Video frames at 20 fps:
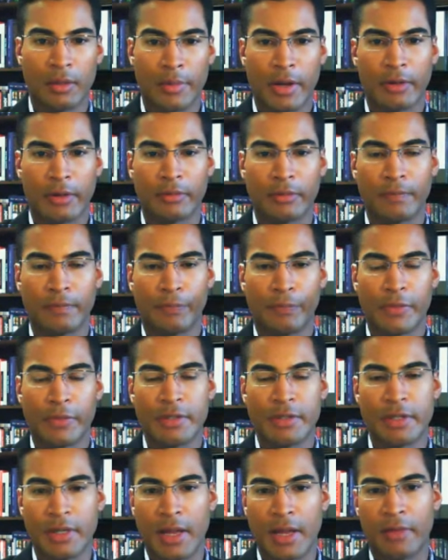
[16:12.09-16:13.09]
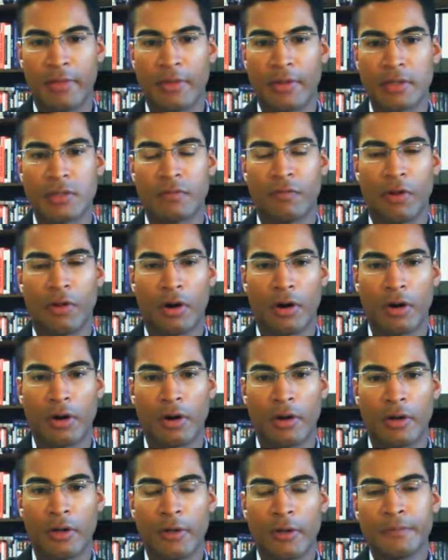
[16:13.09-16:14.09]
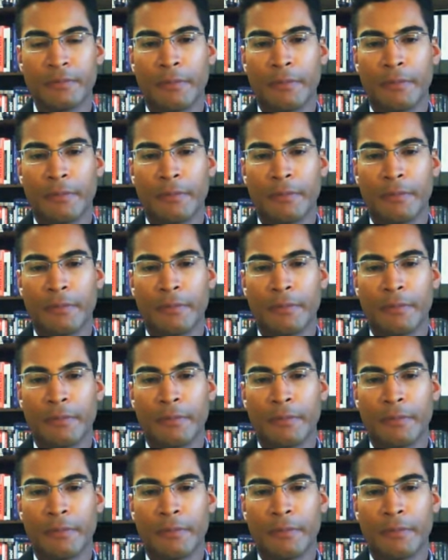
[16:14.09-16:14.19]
about today thus far,